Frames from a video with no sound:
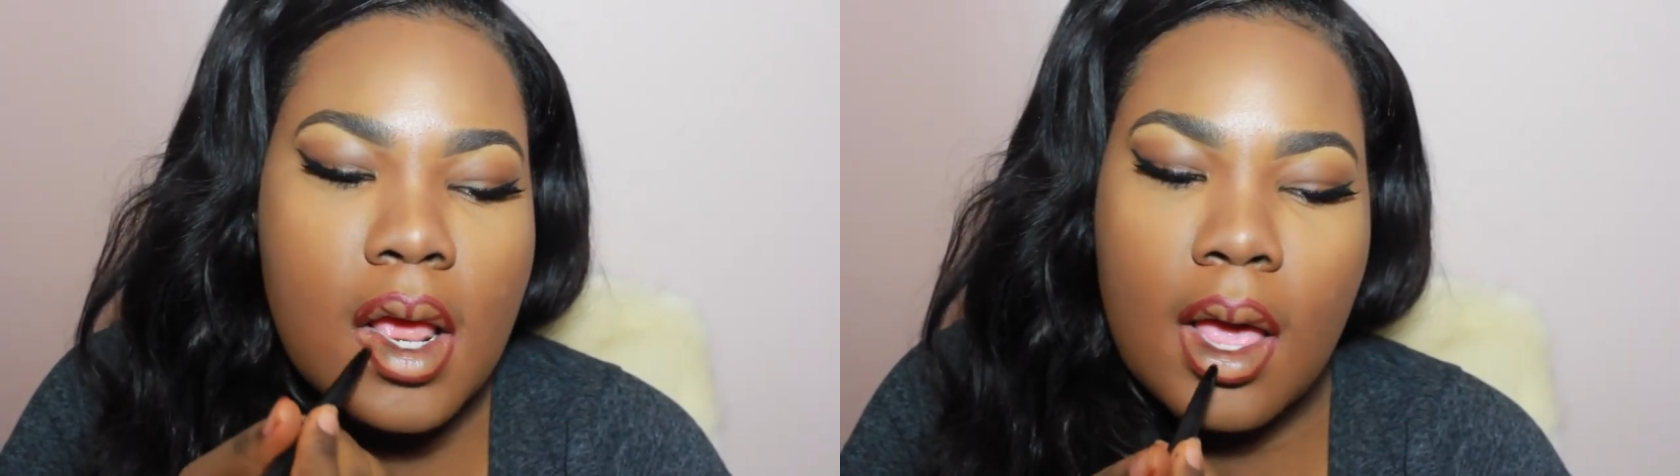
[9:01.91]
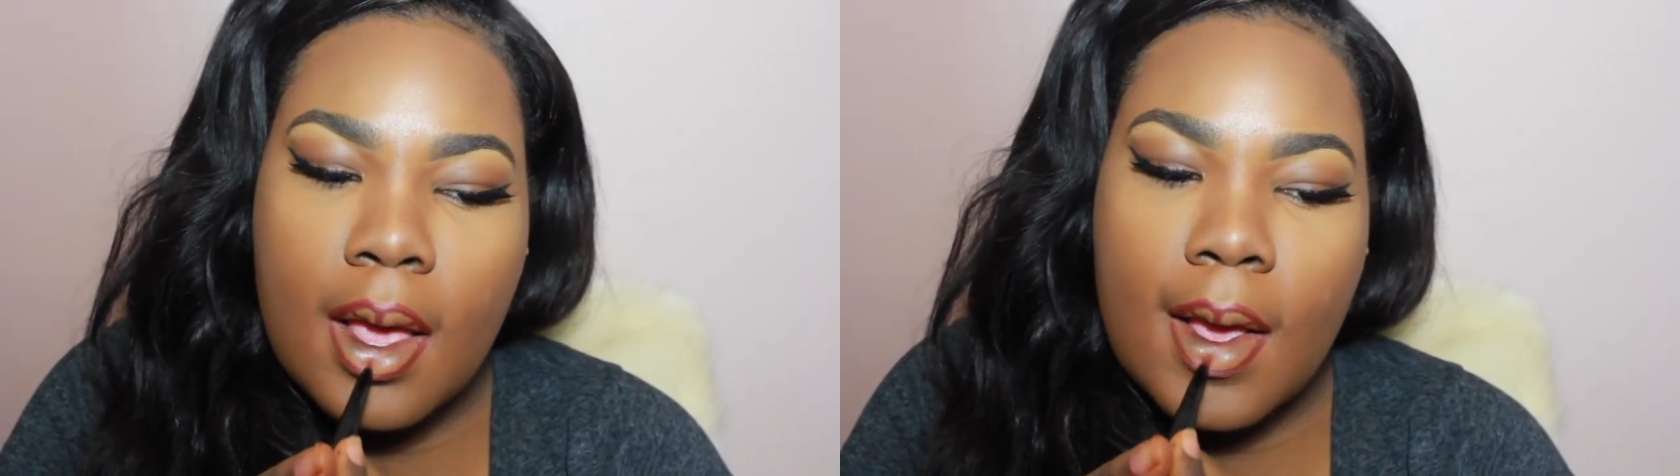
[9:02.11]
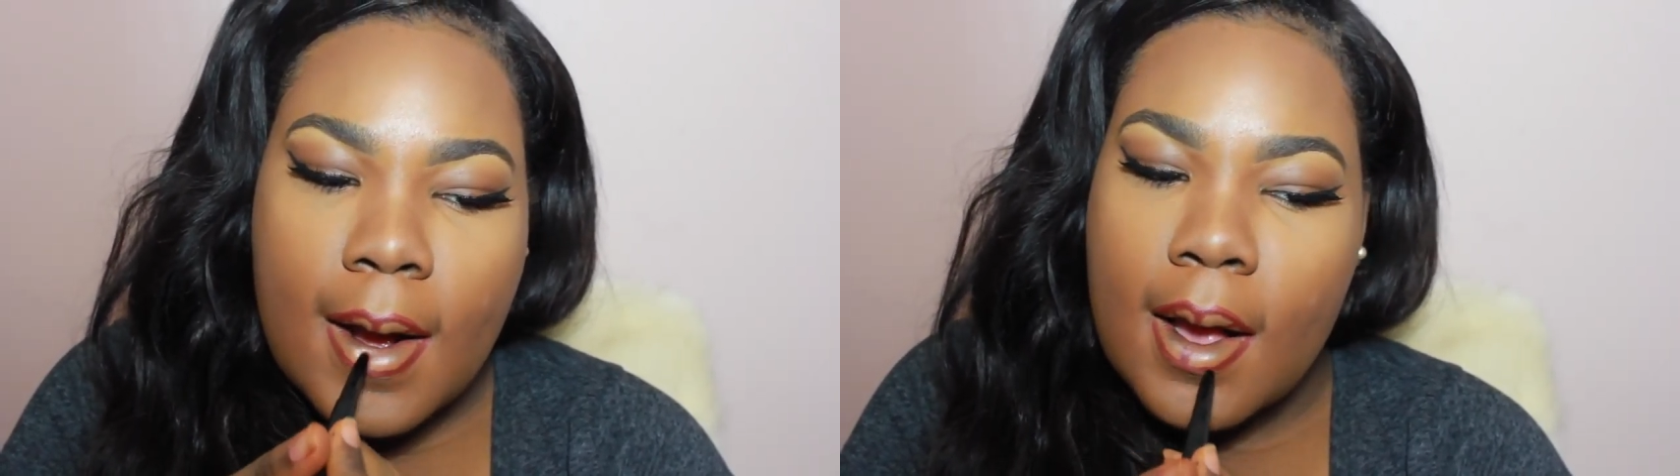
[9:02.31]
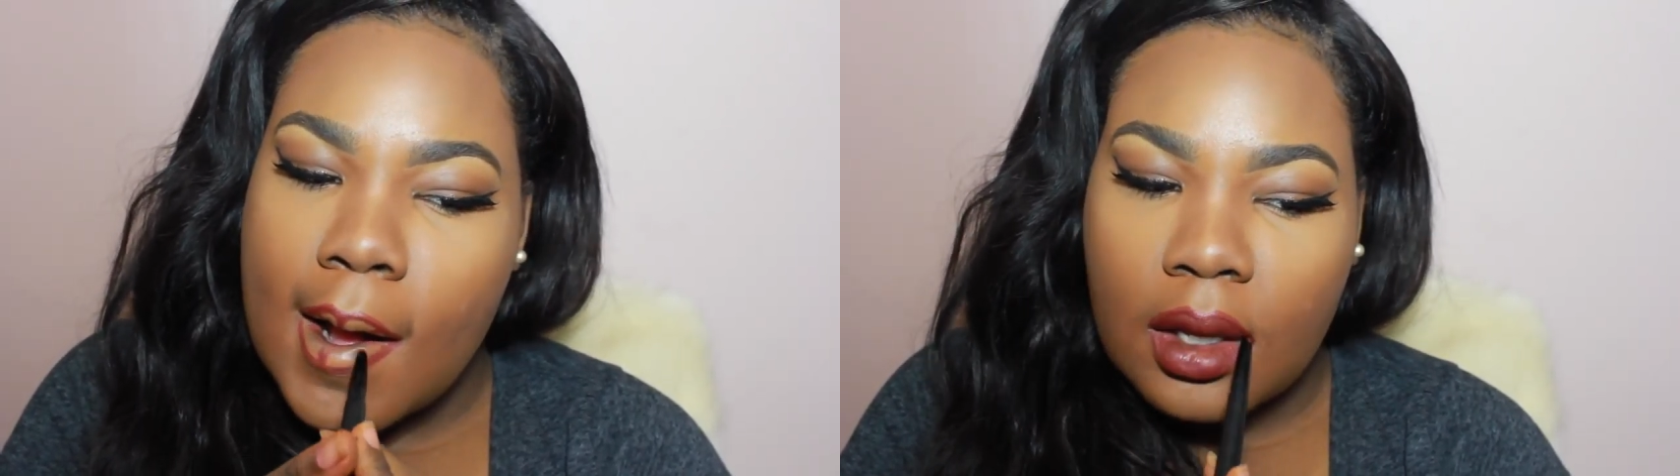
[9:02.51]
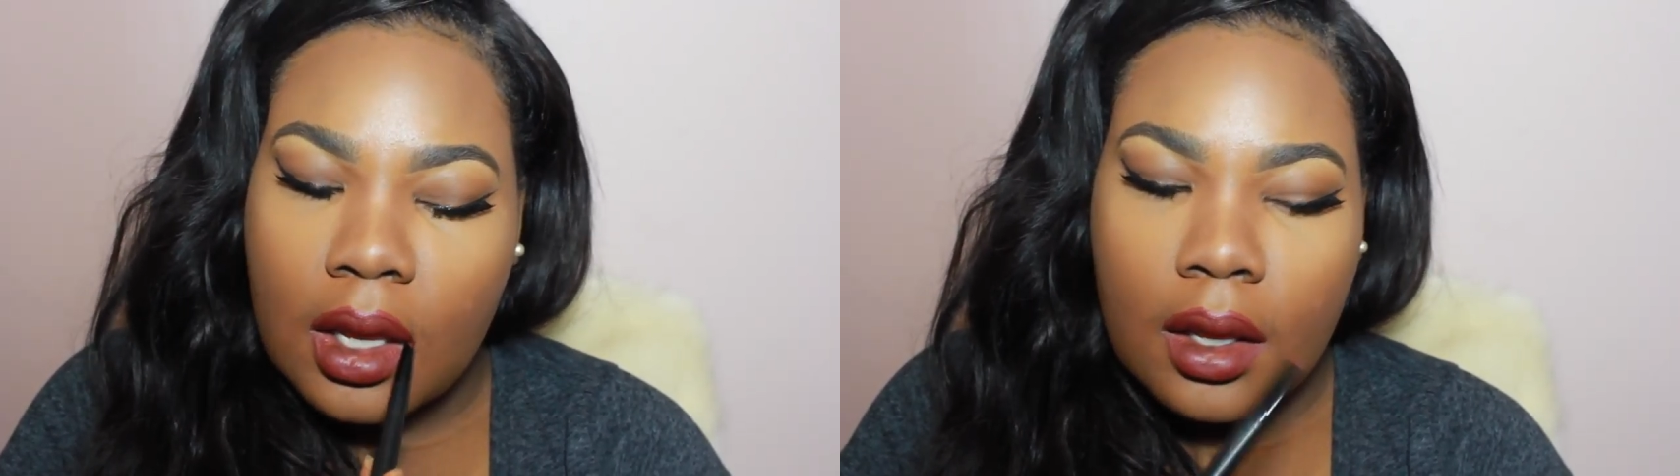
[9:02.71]
but
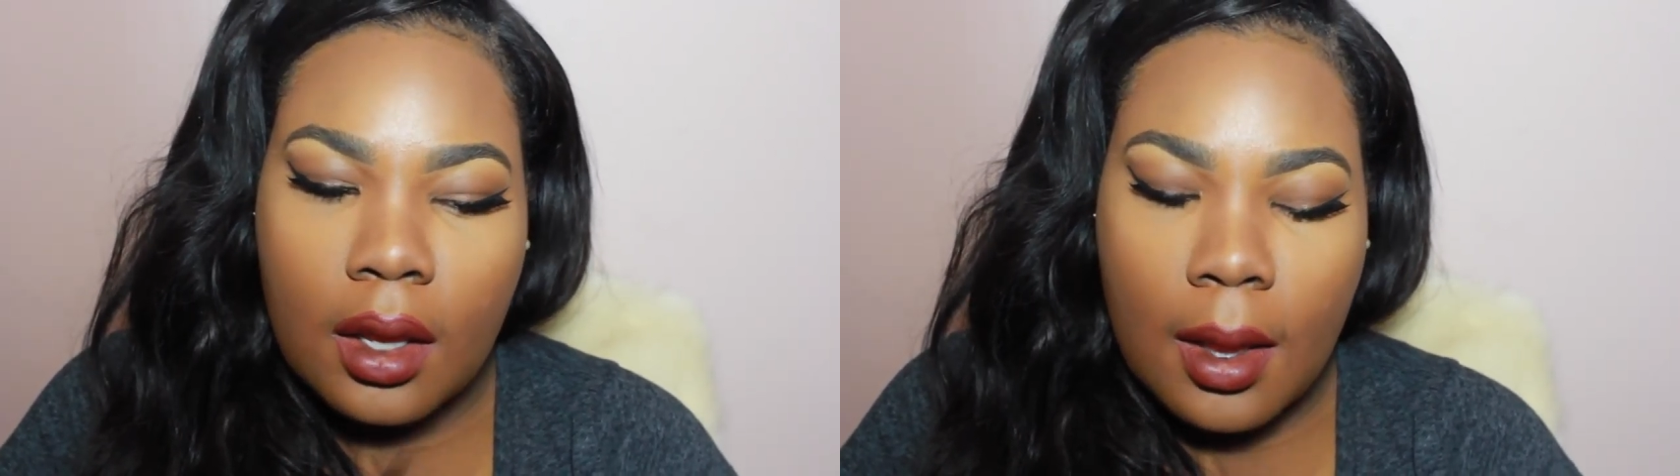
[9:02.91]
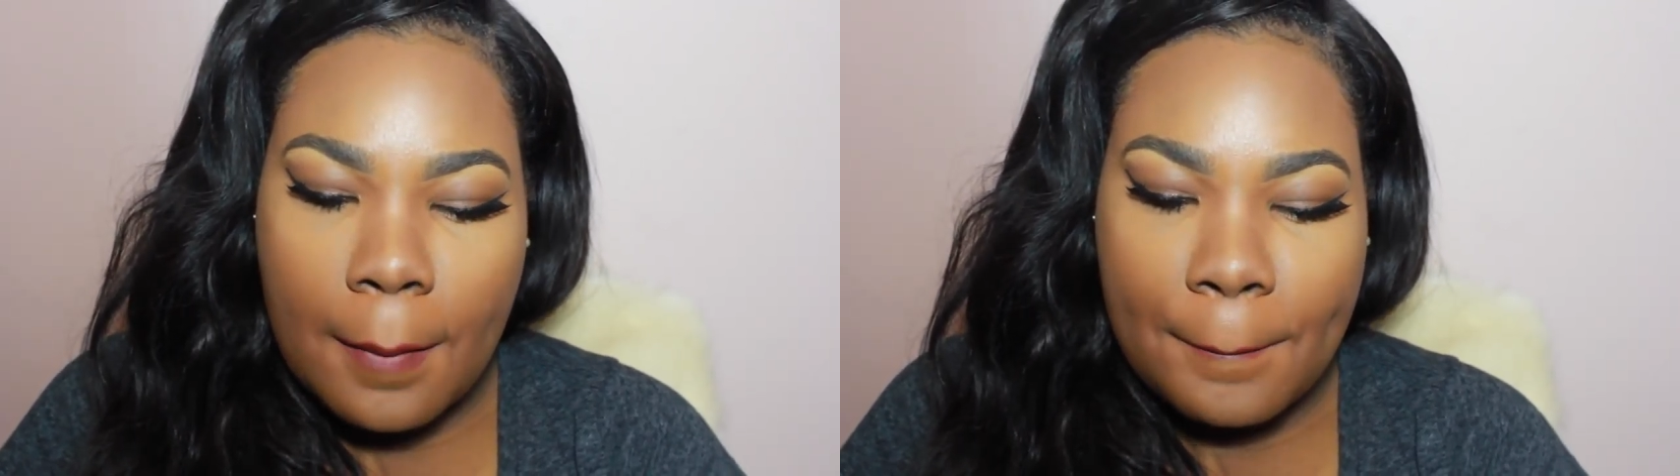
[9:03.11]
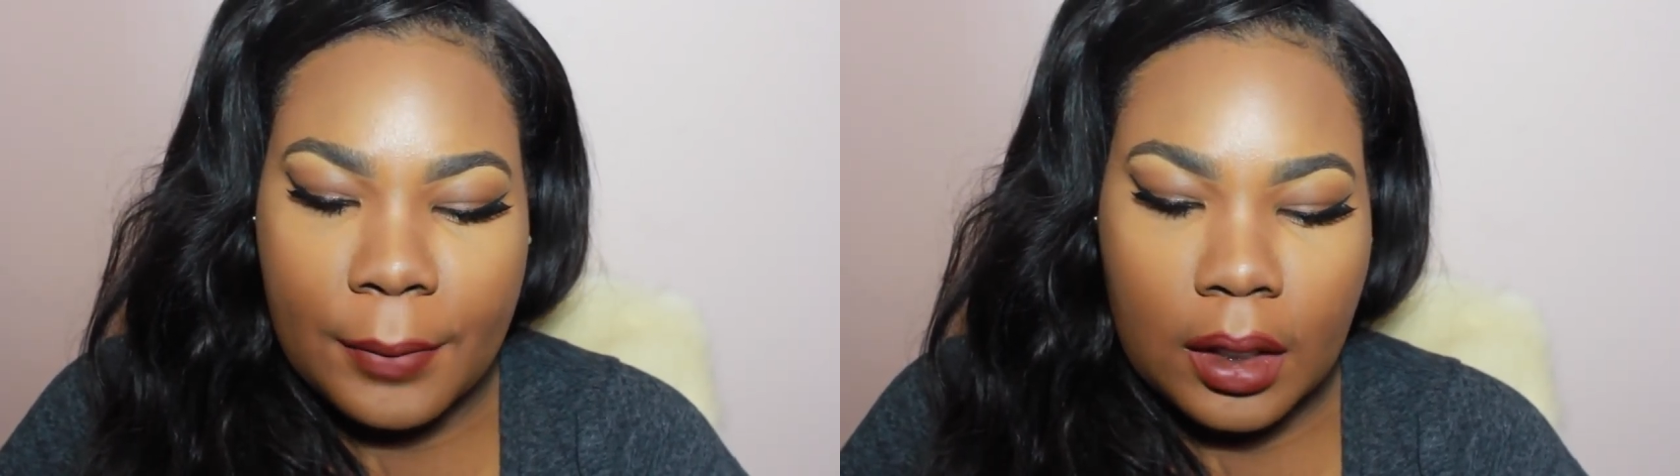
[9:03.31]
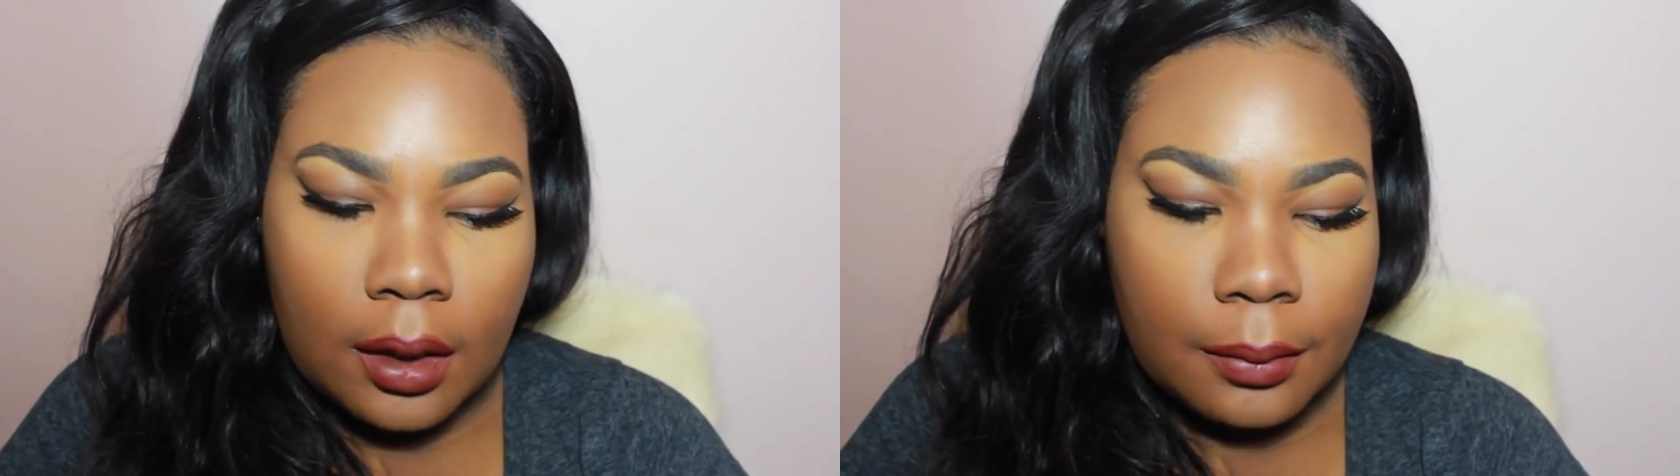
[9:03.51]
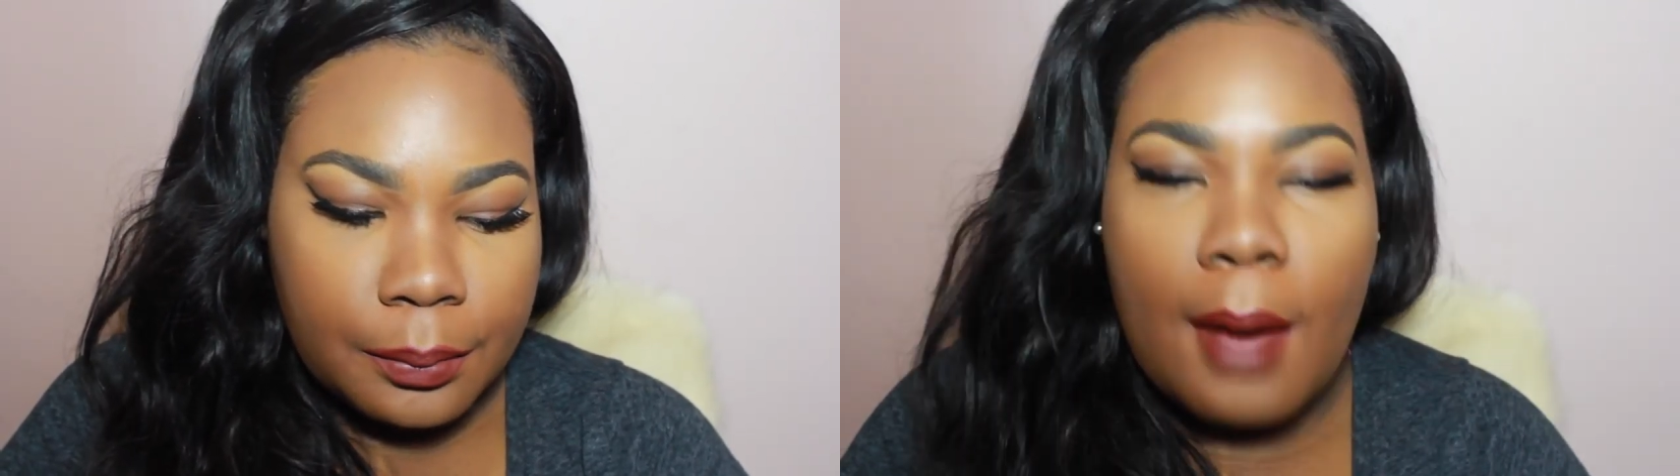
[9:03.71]
yeah.